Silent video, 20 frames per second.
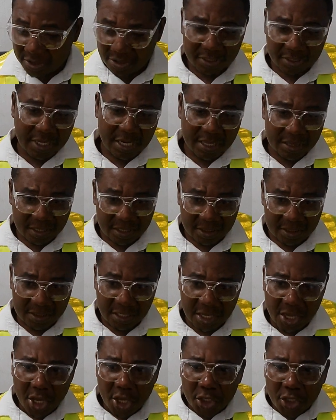other things,
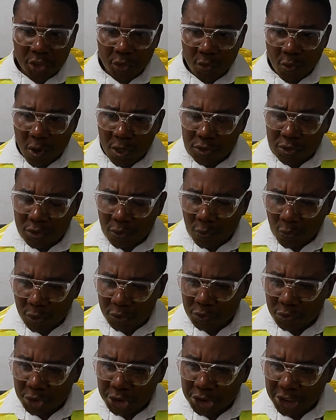you also want
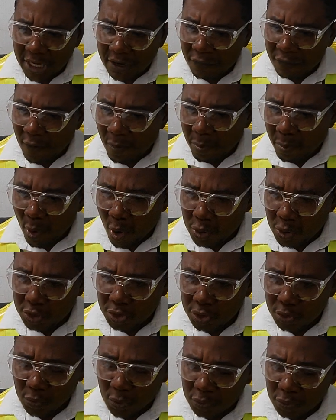to check for pulse,
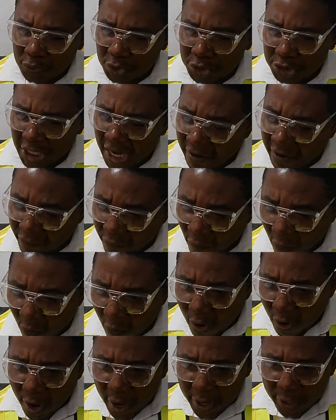you want to check for
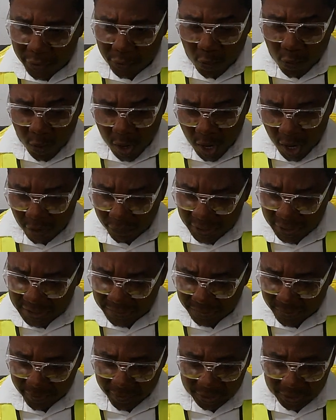
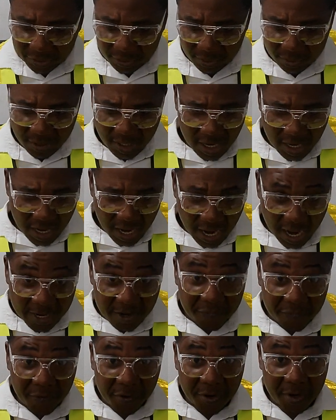respiration. And
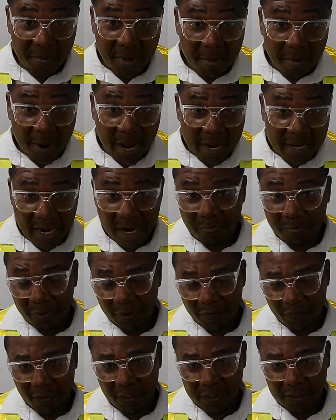if you remember in our
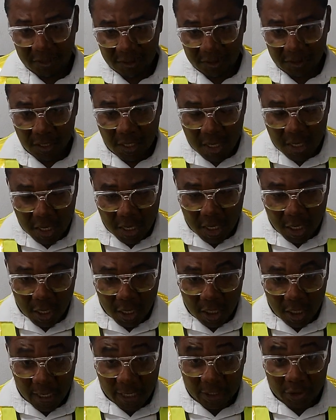previous
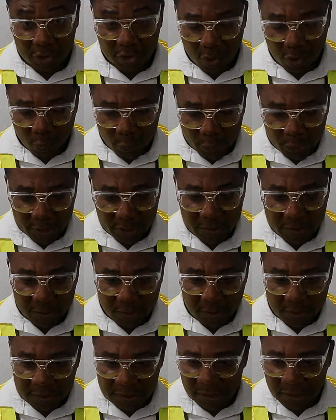lecture, we
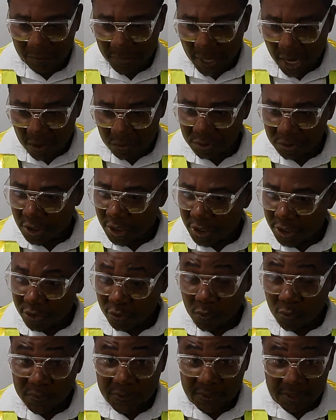discussed about
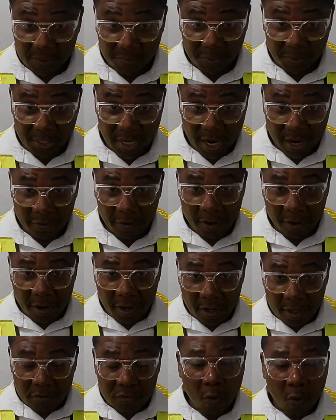CPR.
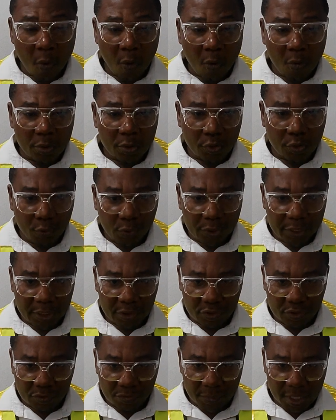So you will need
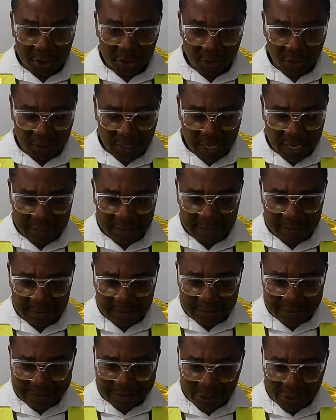to make sure that
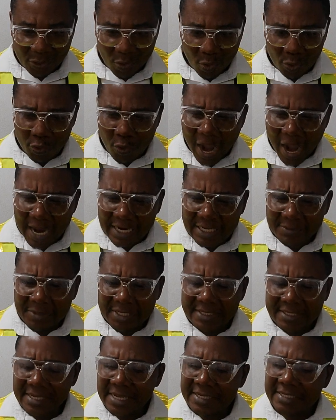you
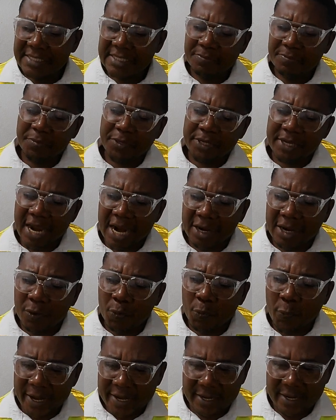administer CPR
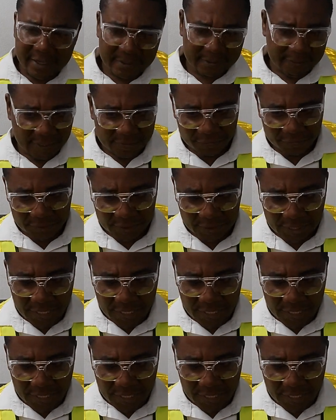when necessary.